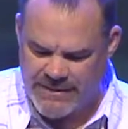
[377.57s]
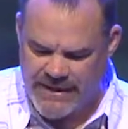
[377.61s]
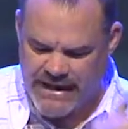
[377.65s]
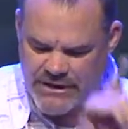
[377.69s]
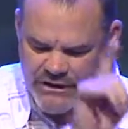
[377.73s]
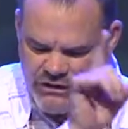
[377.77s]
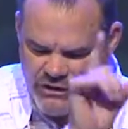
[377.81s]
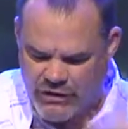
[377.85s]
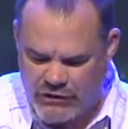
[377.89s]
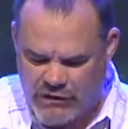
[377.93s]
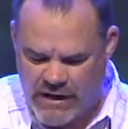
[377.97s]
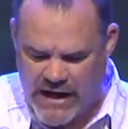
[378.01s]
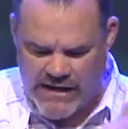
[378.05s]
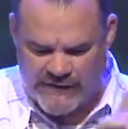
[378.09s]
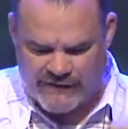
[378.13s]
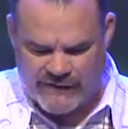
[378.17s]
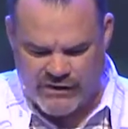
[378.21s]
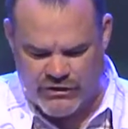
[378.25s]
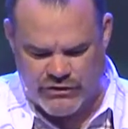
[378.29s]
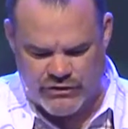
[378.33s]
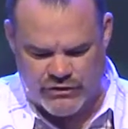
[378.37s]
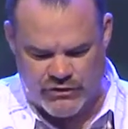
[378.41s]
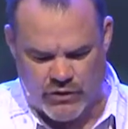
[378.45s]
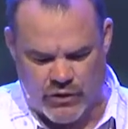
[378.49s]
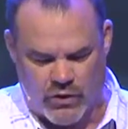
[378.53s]
but I do
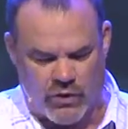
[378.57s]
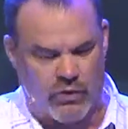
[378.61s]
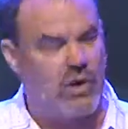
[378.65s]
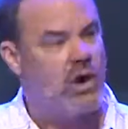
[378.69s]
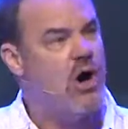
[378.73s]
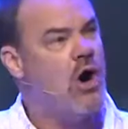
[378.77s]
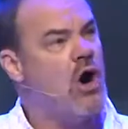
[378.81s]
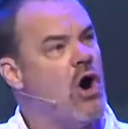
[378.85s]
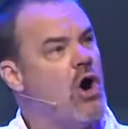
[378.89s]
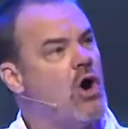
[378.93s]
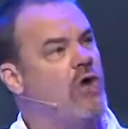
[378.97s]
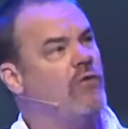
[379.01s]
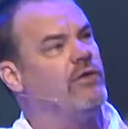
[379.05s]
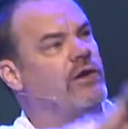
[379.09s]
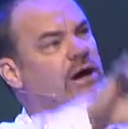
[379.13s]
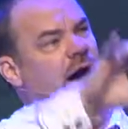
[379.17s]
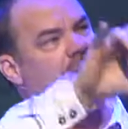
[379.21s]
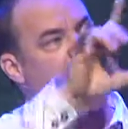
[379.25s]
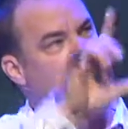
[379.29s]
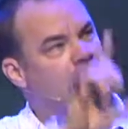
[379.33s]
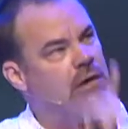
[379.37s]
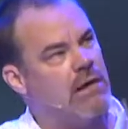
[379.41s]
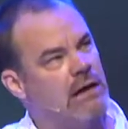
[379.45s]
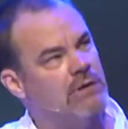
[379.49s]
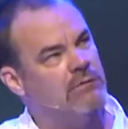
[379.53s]
have control over
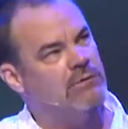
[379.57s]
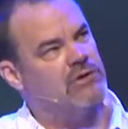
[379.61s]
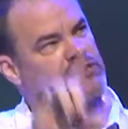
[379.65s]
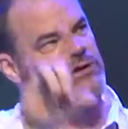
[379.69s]
how I